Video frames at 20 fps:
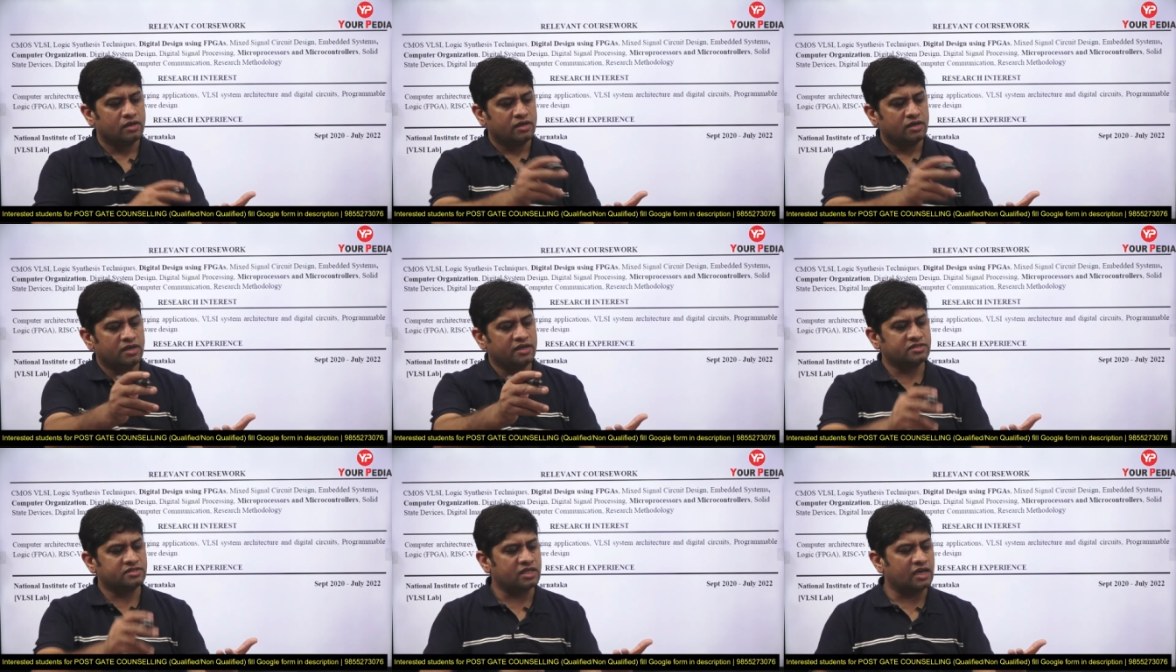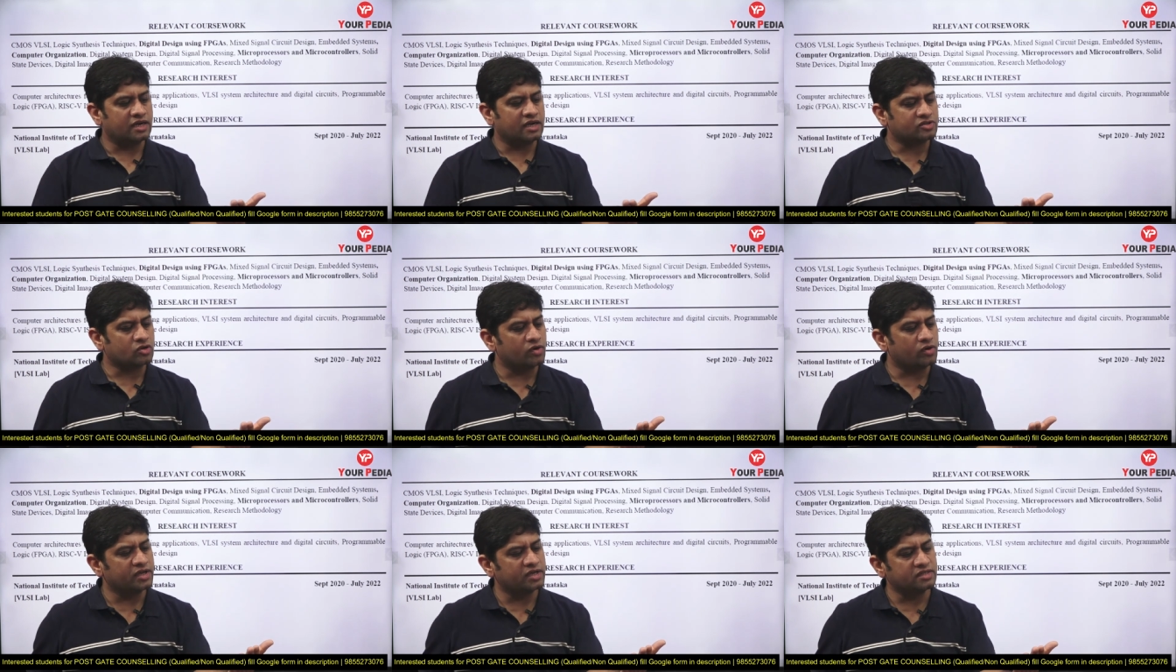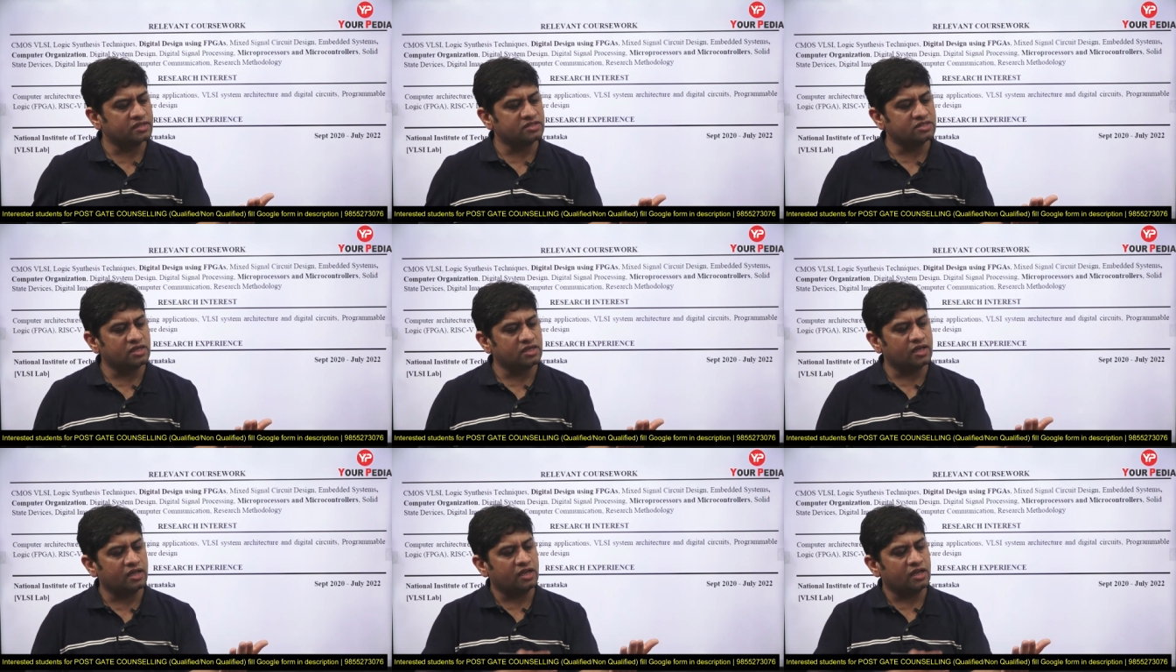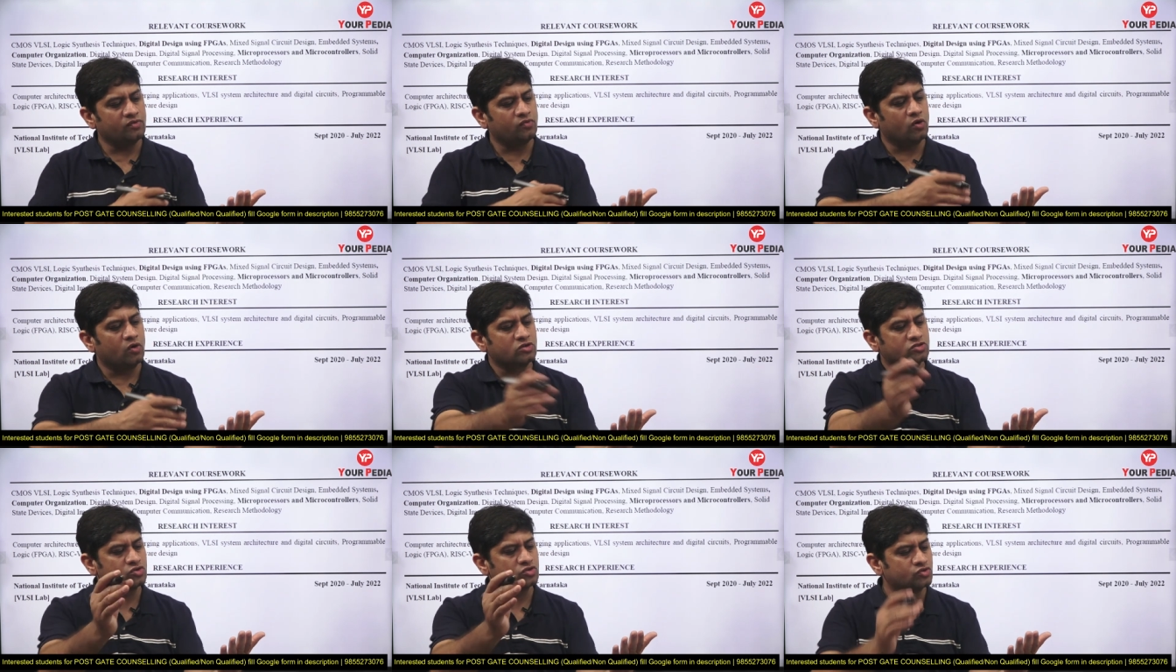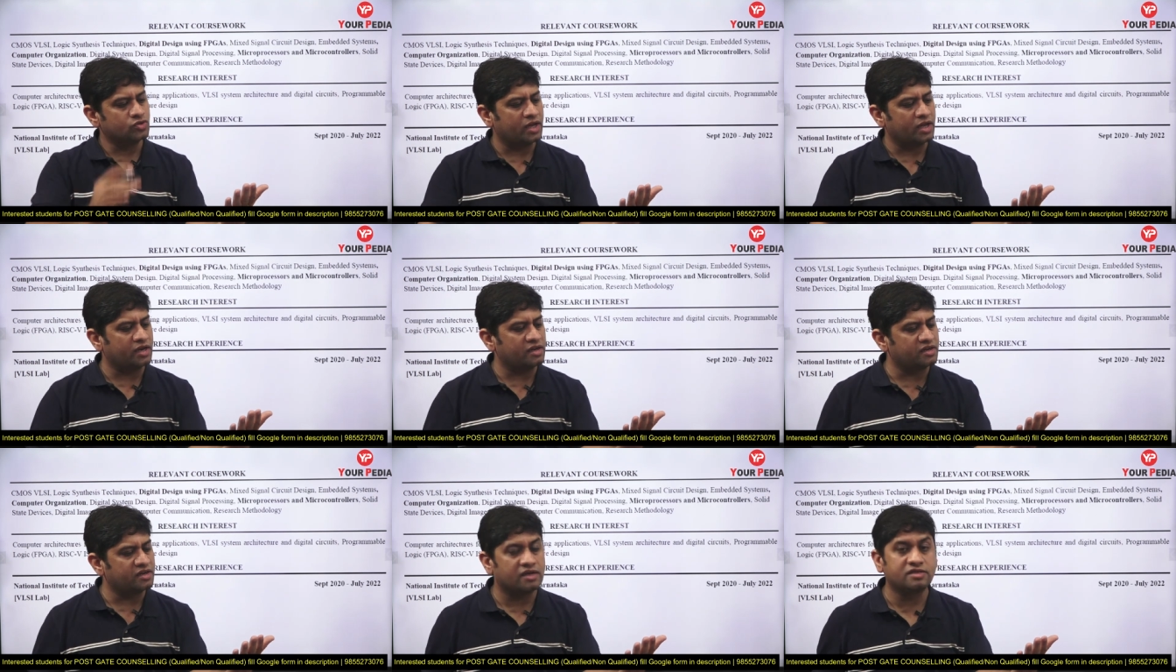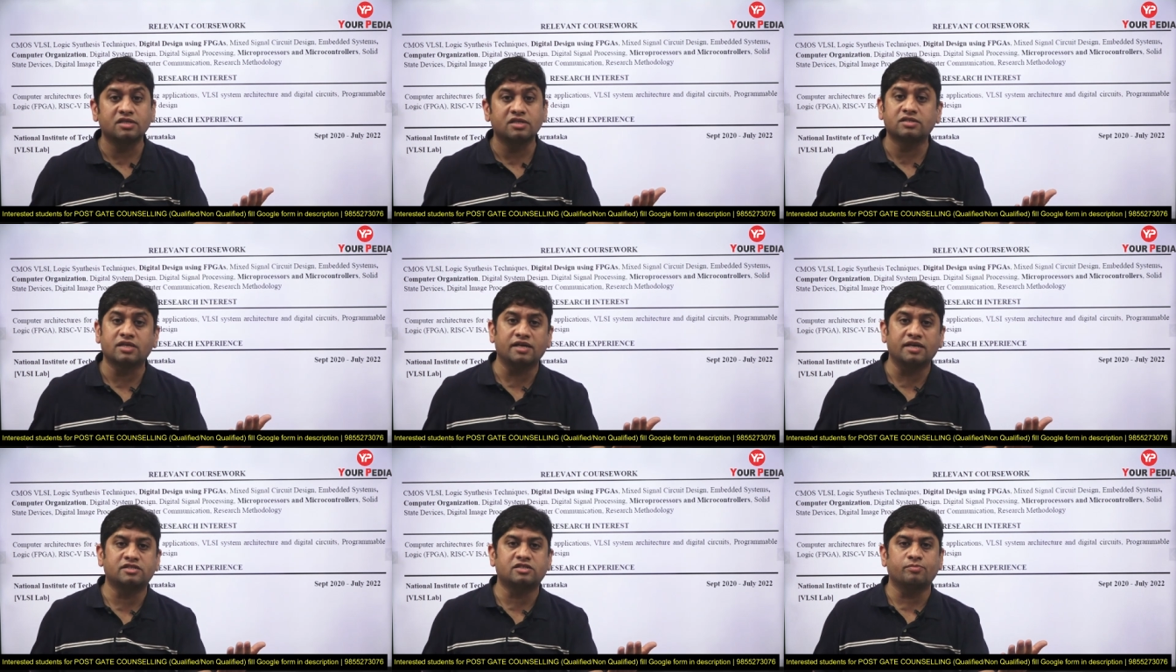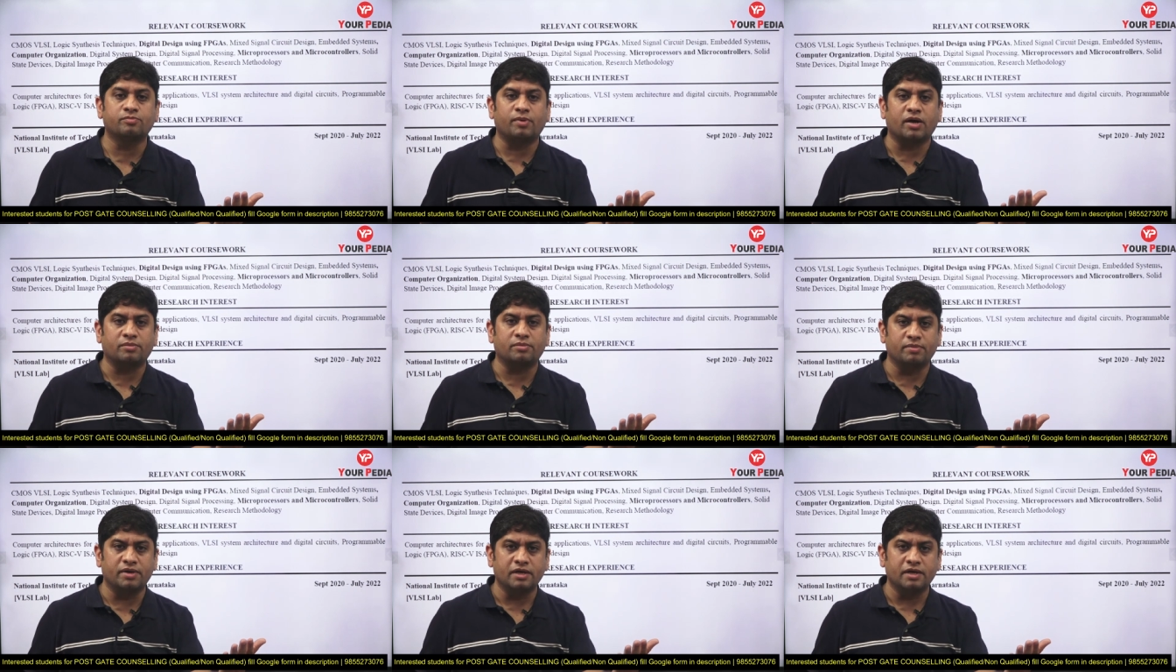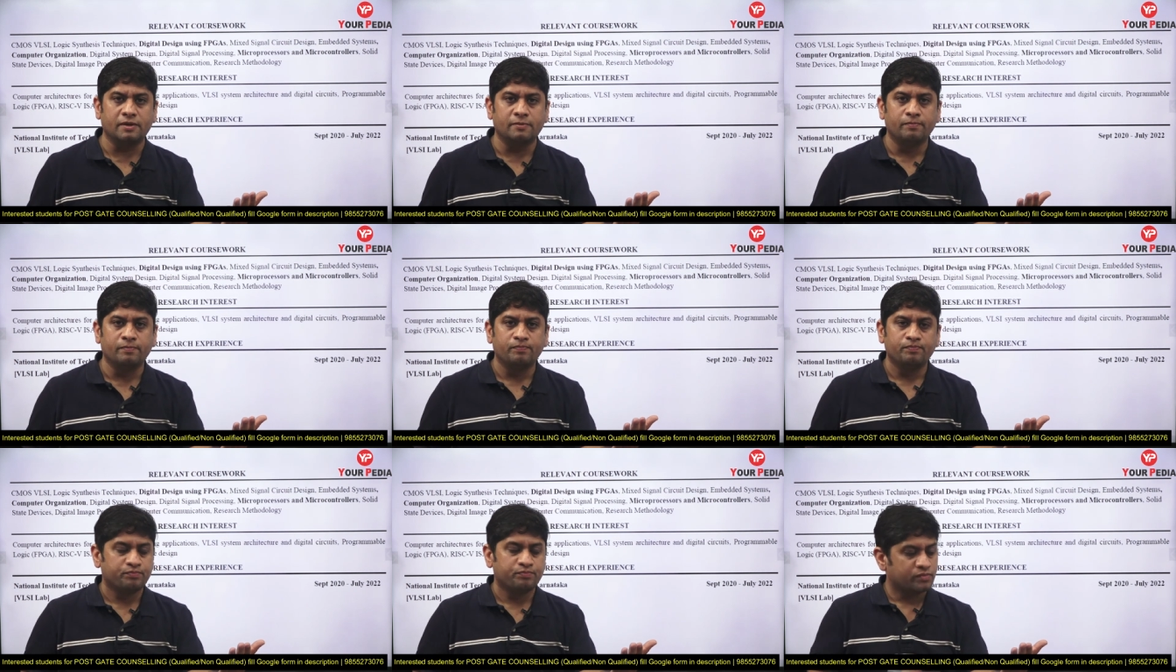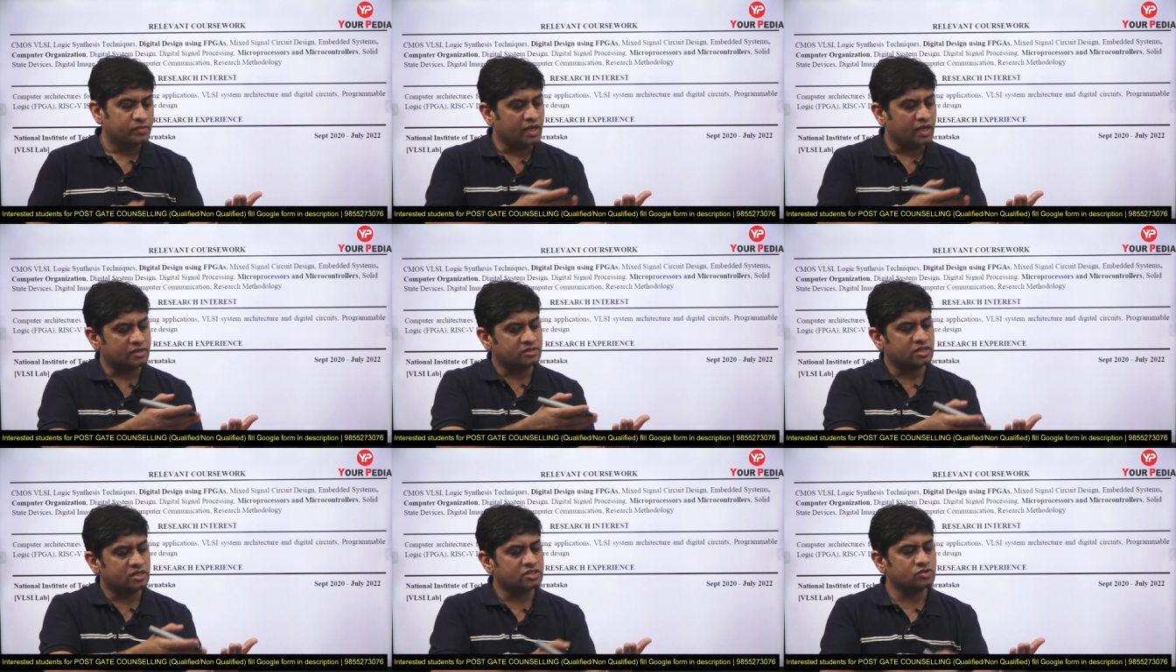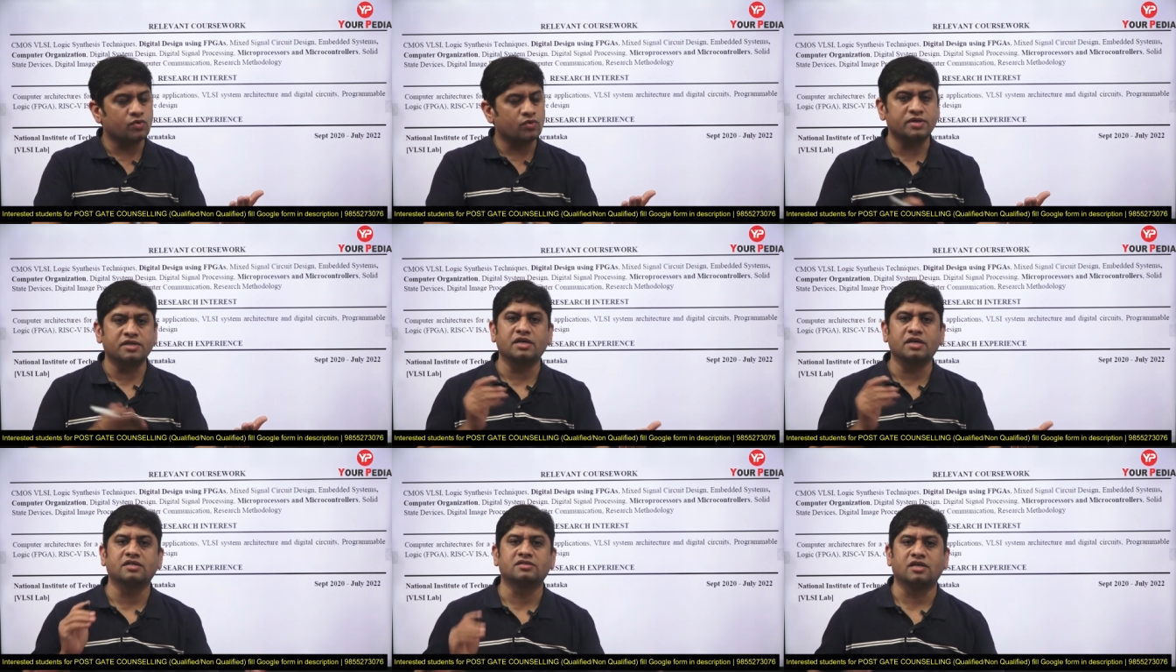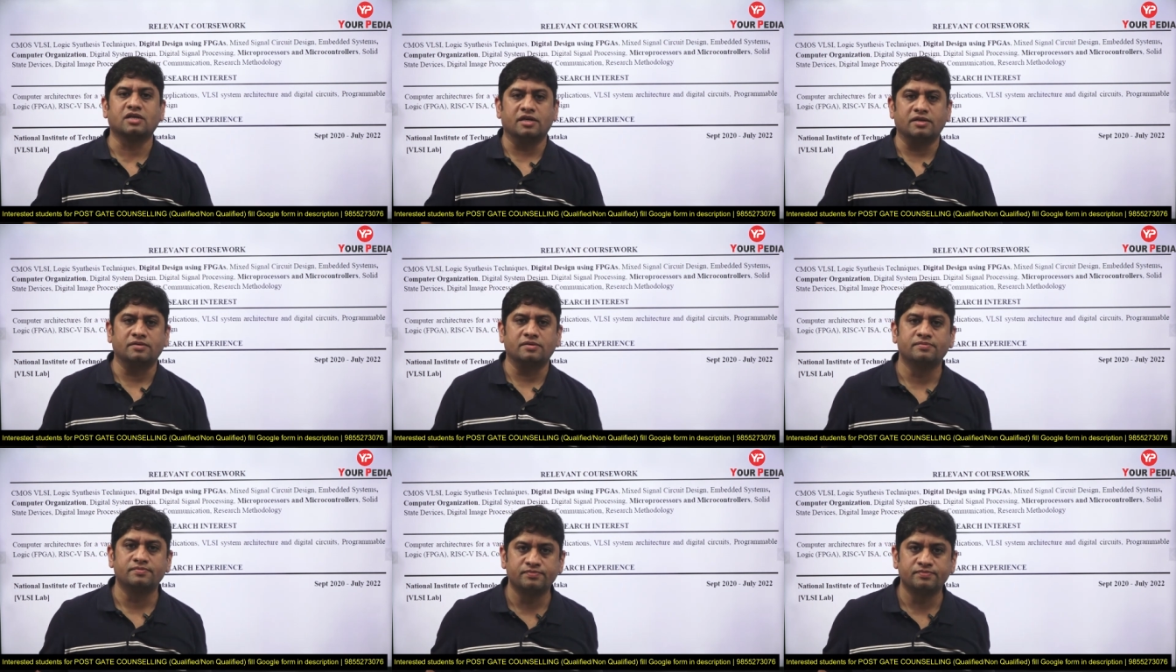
he is electronic engineer, he wants to join energy science department, and this is what he has done.